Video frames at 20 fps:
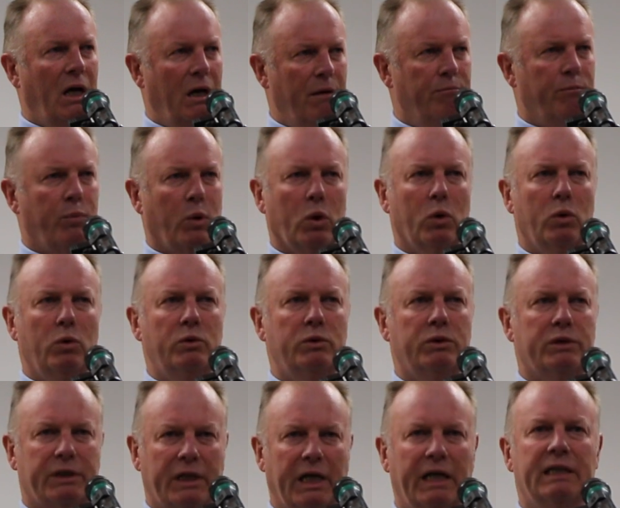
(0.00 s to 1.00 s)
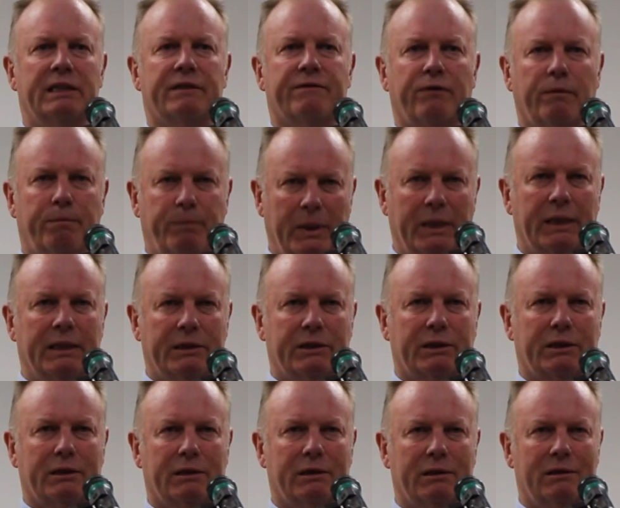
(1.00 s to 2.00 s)
And blue stands for
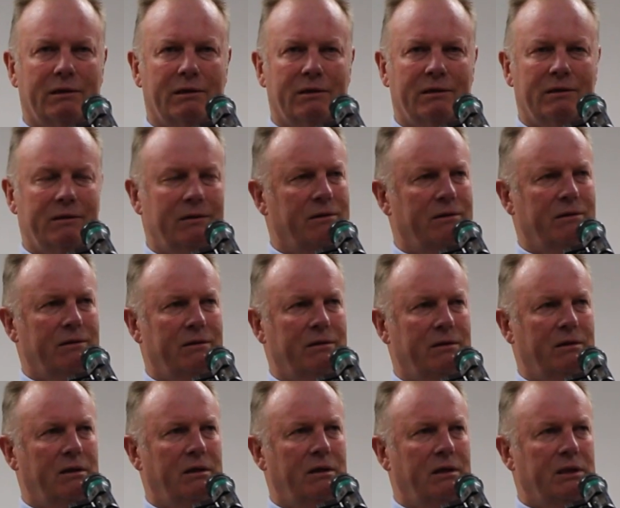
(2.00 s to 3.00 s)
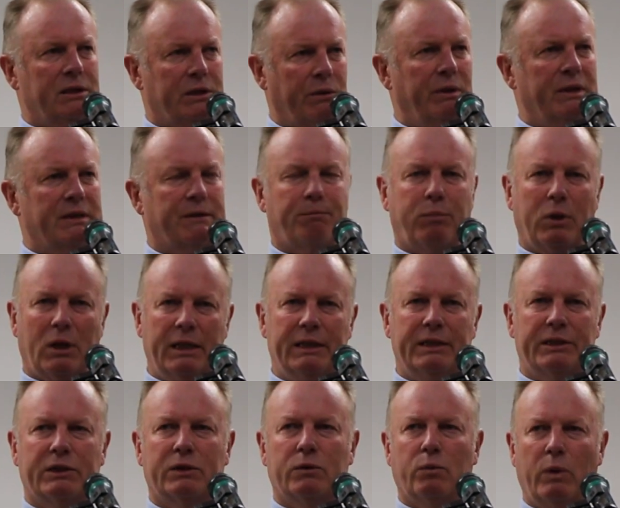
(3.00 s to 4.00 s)
peace. So as
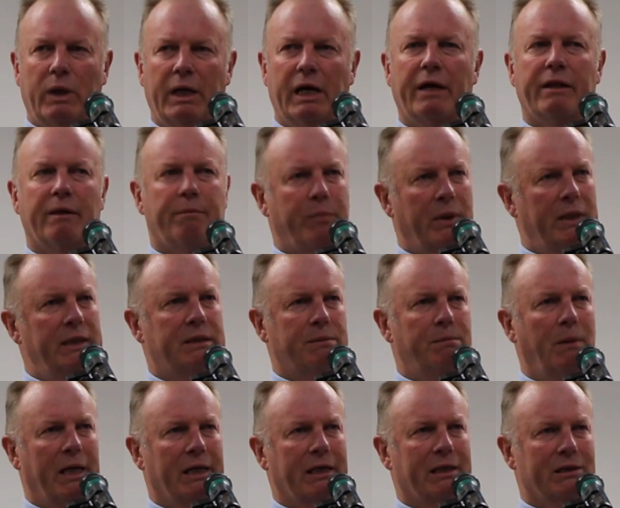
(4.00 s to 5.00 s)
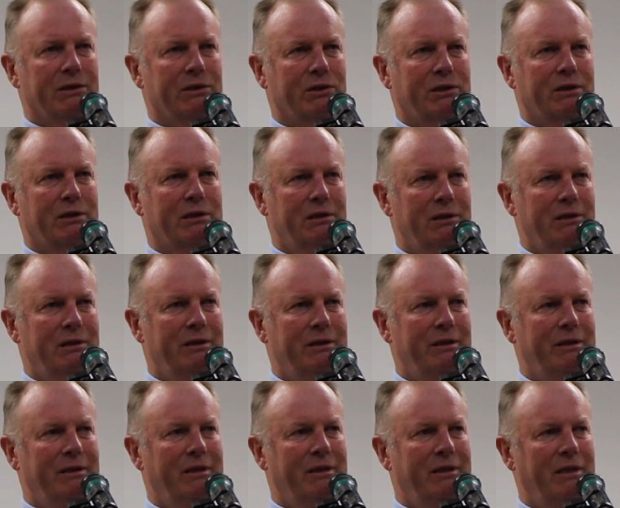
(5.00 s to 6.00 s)
police, we are the peacemakers.
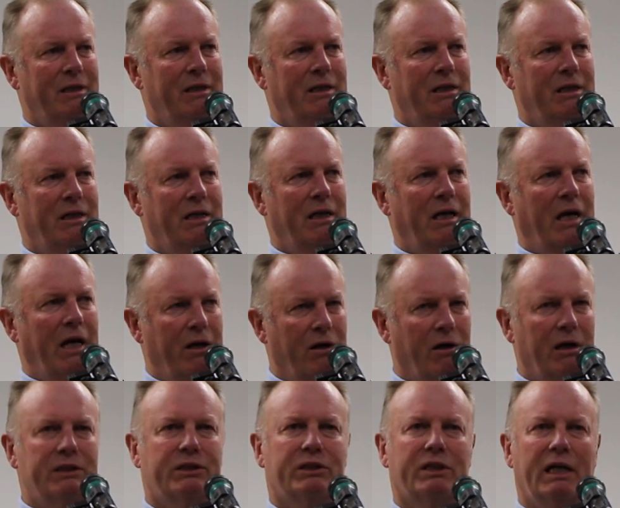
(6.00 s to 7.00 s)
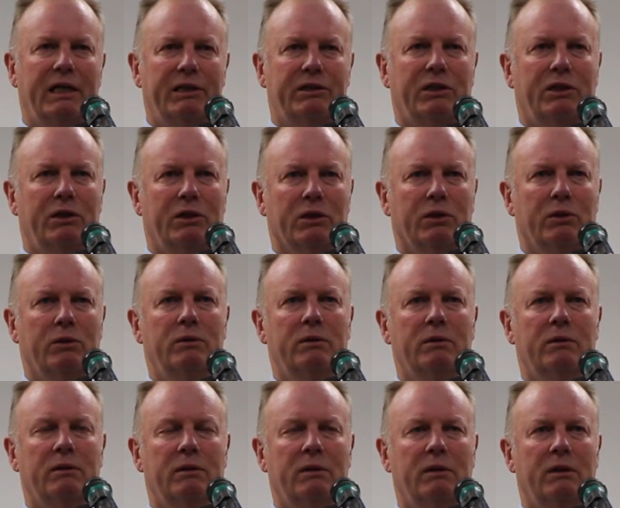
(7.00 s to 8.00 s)
And I say to
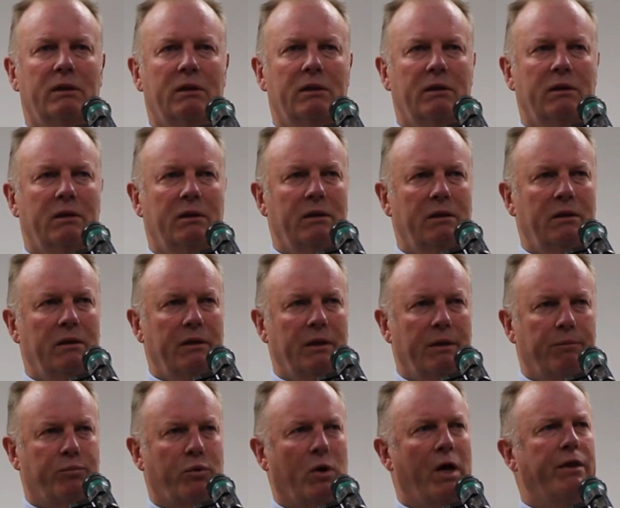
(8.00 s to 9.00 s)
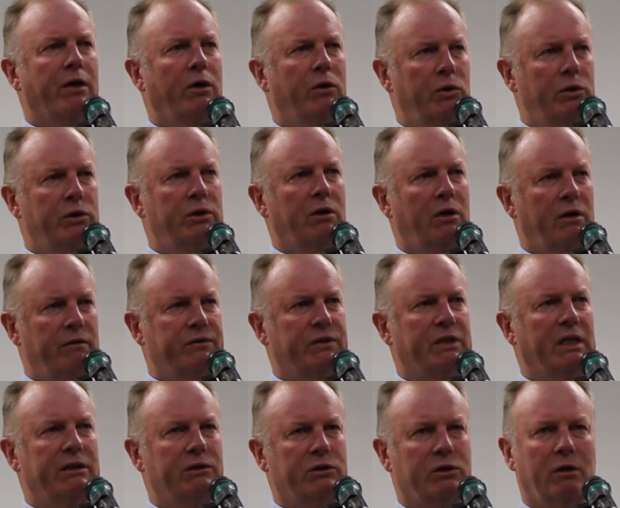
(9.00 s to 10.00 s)
you, the Brotherhood of
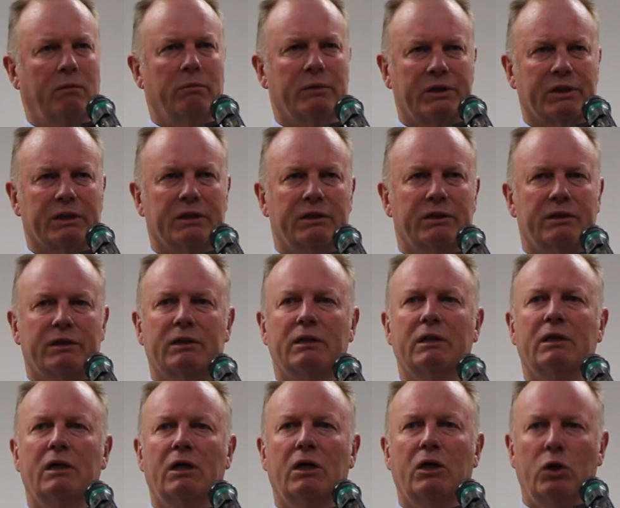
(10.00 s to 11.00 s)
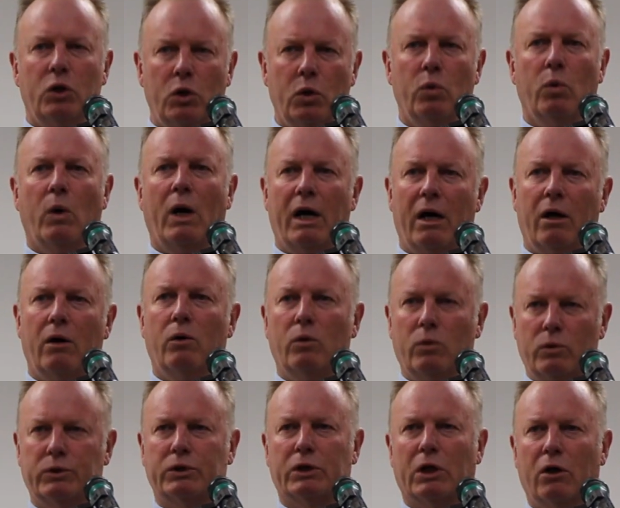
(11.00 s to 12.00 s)
St. Thomas's, you are
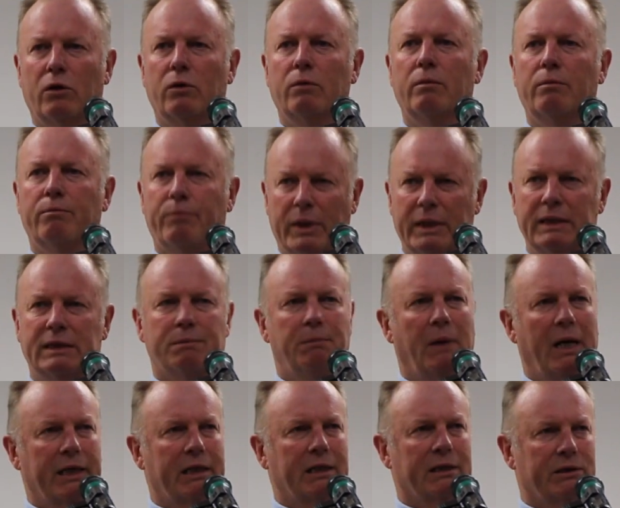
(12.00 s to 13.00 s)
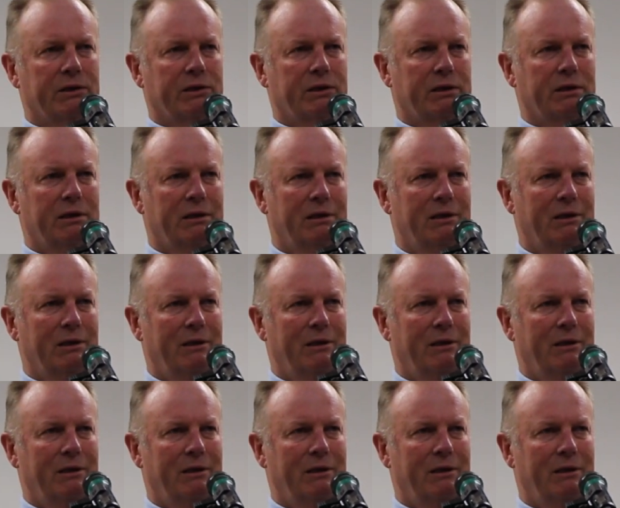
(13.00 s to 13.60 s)
also peacemakers.